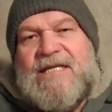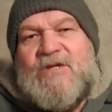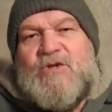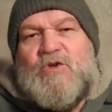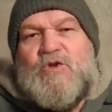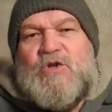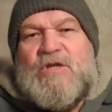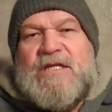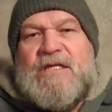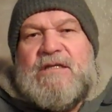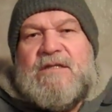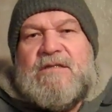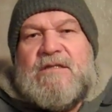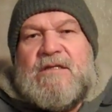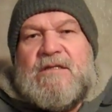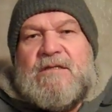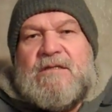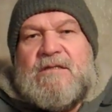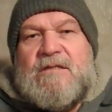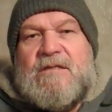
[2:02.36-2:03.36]
it to
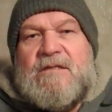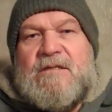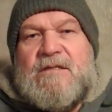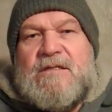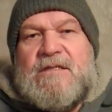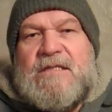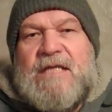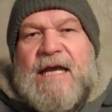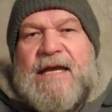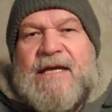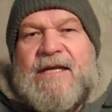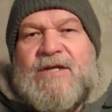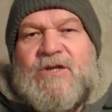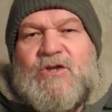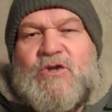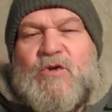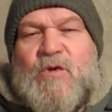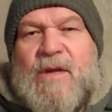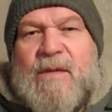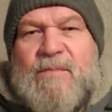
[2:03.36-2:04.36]
Jesus, take it
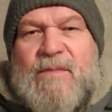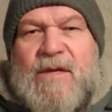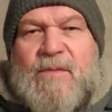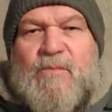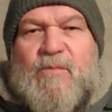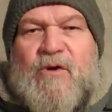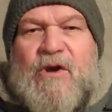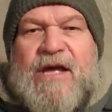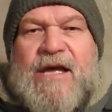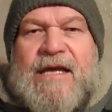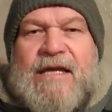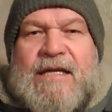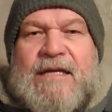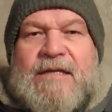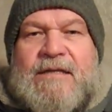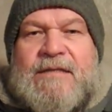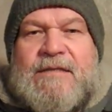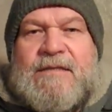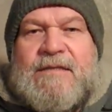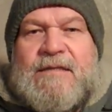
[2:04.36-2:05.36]
to Him in prayer,
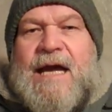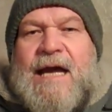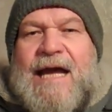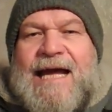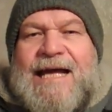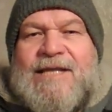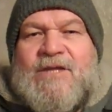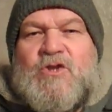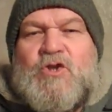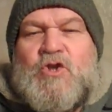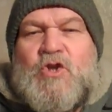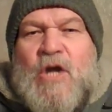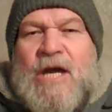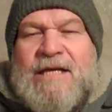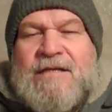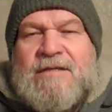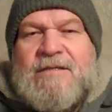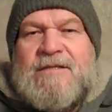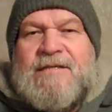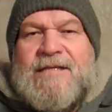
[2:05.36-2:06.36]
and
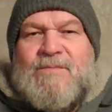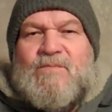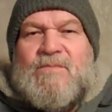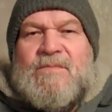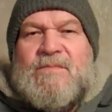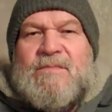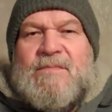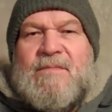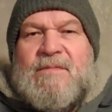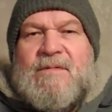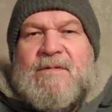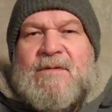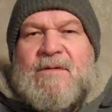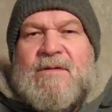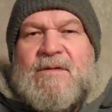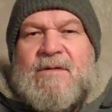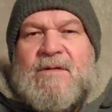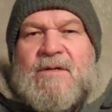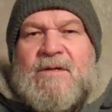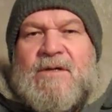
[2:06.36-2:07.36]
trust Him
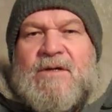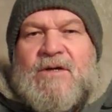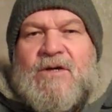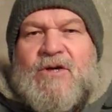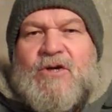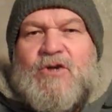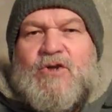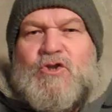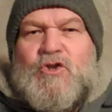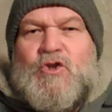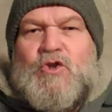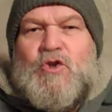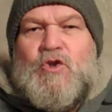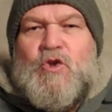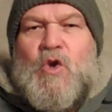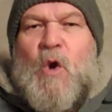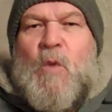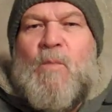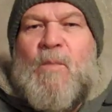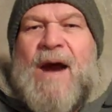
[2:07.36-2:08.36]

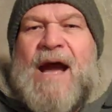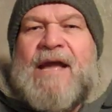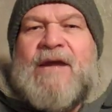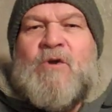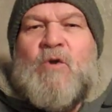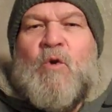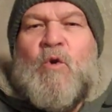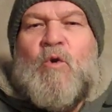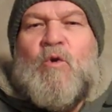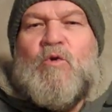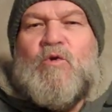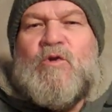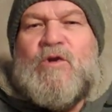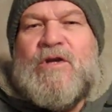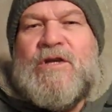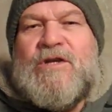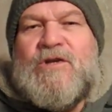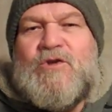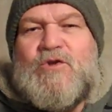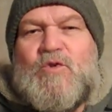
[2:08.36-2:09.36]
to make all
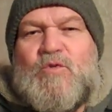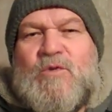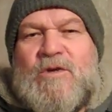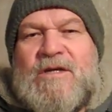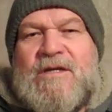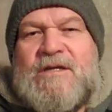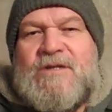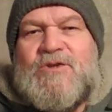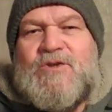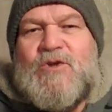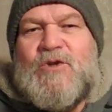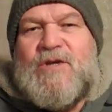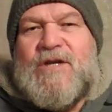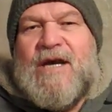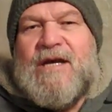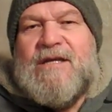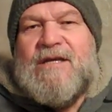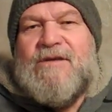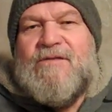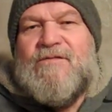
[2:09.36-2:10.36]
things work
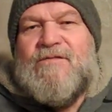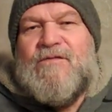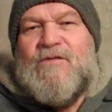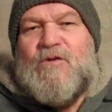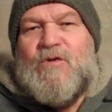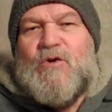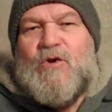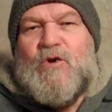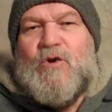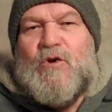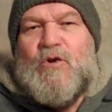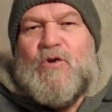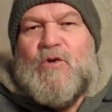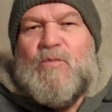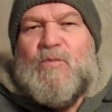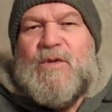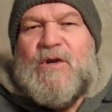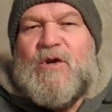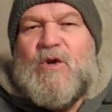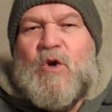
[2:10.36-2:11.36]
together for good,
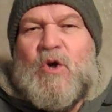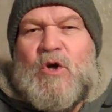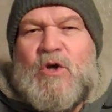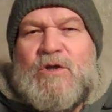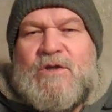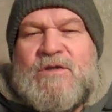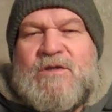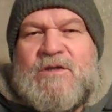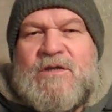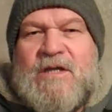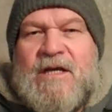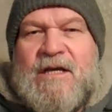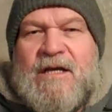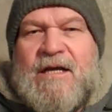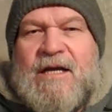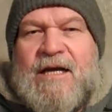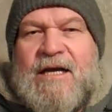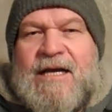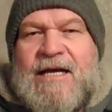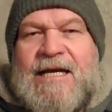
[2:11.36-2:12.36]
because
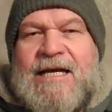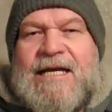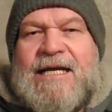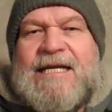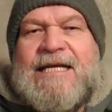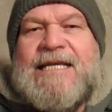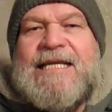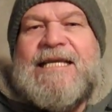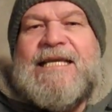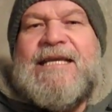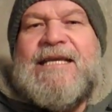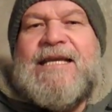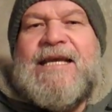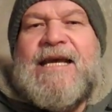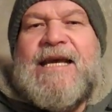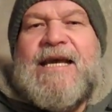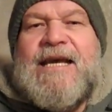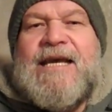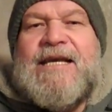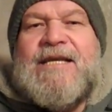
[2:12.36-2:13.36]
He
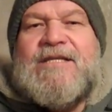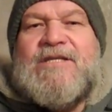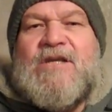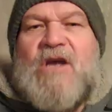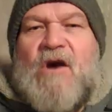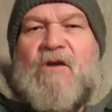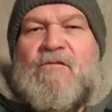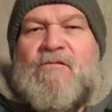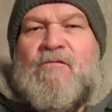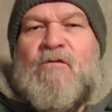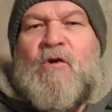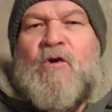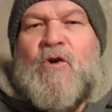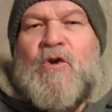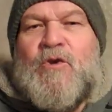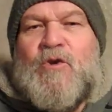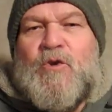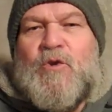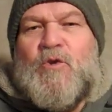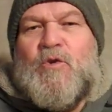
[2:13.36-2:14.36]
cares
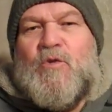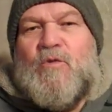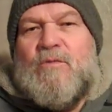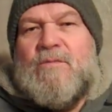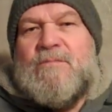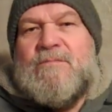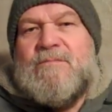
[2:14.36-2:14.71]
for you.